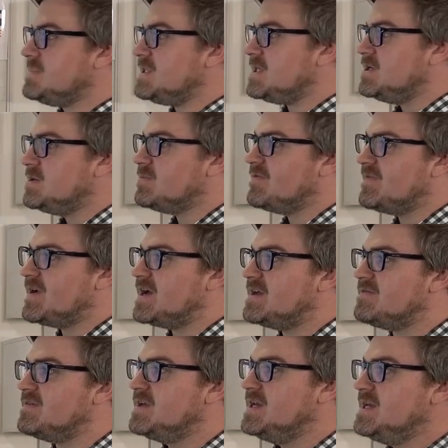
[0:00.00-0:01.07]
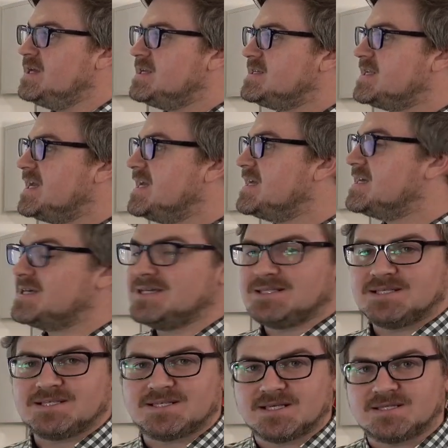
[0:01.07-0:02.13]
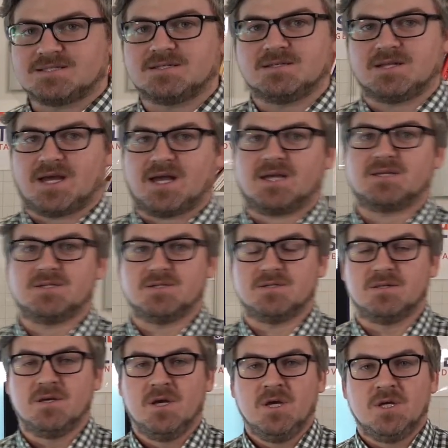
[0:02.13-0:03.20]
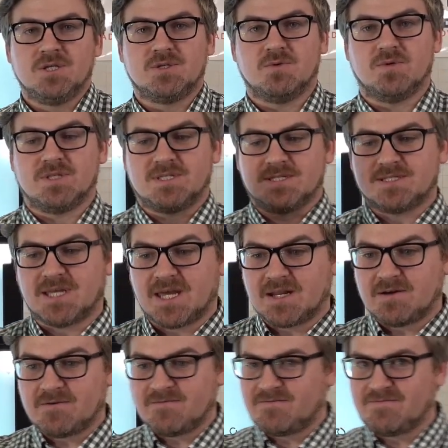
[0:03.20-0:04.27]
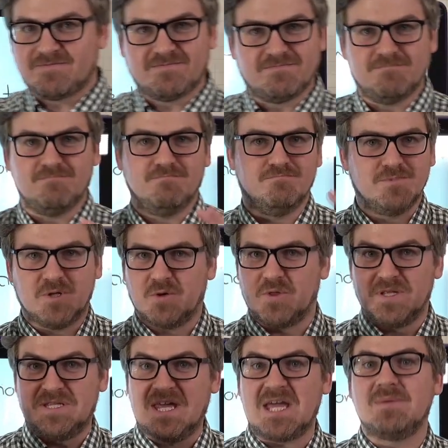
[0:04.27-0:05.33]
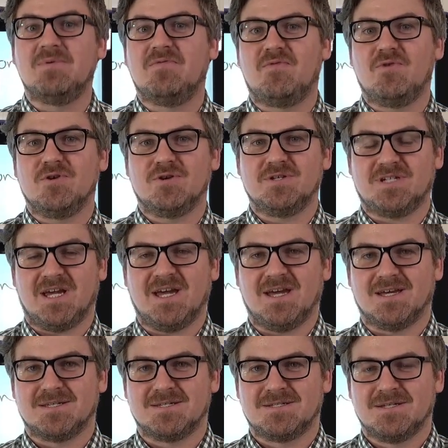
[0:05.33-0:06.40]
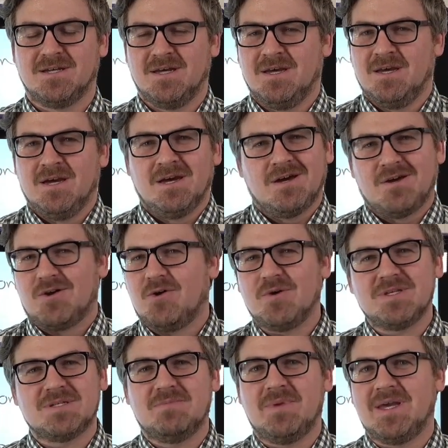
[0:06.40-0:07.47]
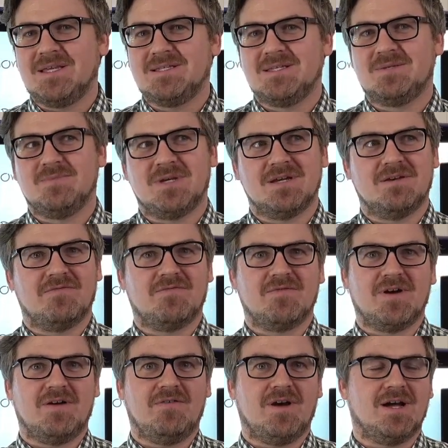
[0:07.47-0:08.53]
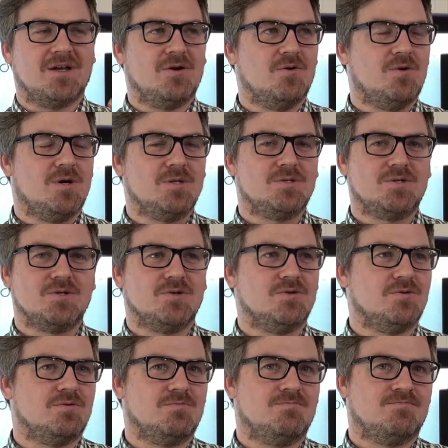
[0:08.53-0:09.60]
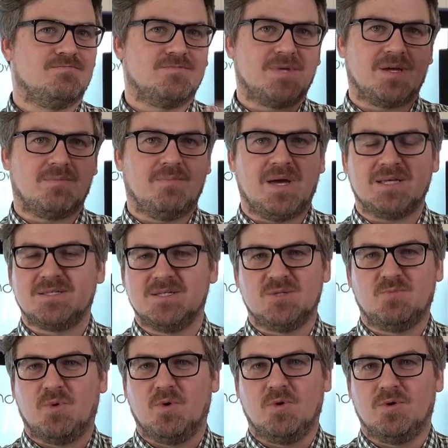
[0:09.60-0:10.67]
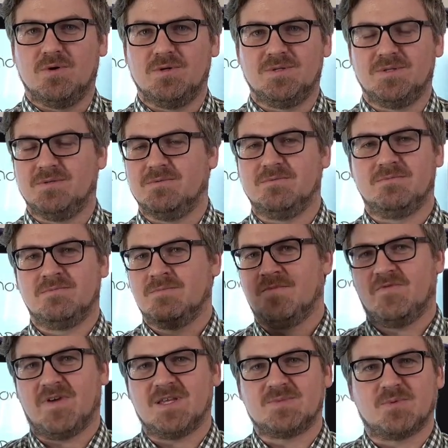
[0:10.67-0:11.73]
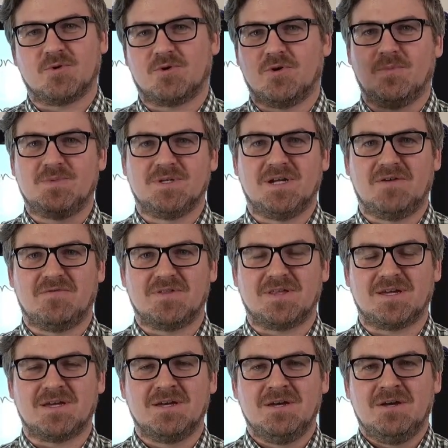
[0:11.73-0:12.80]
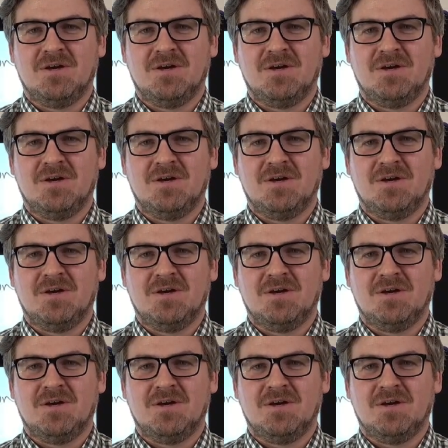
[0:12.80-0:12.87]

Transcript: Number 5, take consistent action. So instead of, the day before your test, it always amazes me if I go onto like message boards and Facebook groups and everything.